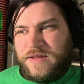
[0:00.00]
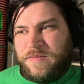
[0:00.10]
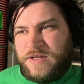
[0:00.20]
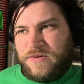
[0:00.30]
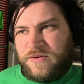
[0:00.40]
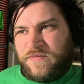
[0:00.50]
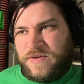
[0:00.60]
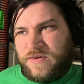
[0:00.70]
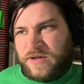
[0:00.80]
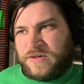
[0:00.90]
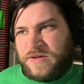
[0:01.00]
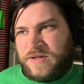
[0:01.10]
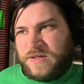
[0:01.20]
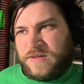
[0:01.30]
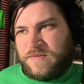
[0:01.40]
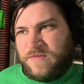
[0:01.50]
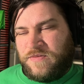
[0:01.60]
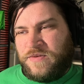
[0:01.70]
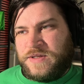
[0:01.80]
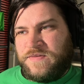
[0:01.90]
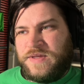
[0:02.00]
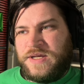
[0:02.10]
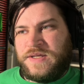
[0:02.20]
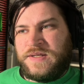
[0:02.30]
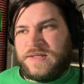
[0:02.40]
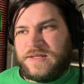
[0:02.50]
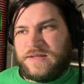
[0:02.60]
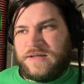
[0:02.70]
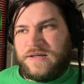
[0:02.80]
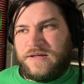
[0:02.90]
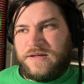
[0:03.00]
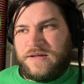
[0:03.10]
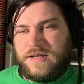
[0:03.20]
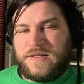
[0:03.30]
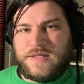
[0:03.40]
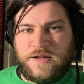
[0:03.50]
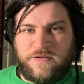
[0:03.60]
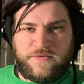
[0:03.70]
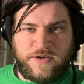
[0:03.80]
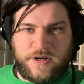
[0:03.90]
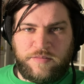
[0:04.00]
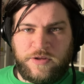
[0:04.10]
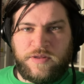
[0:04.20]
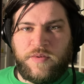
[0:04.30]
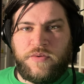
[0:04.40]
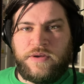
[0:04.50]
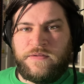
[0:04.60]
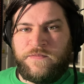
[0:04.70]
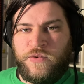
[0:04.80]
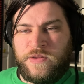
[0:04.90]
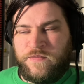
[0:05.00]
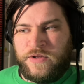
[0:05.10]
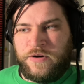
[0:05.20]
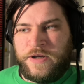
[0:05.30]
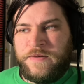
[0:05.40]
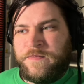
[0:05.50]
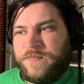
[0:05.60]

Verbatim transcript: let me do a few extra ones of these instead of trying to blow them away with, with Flurry,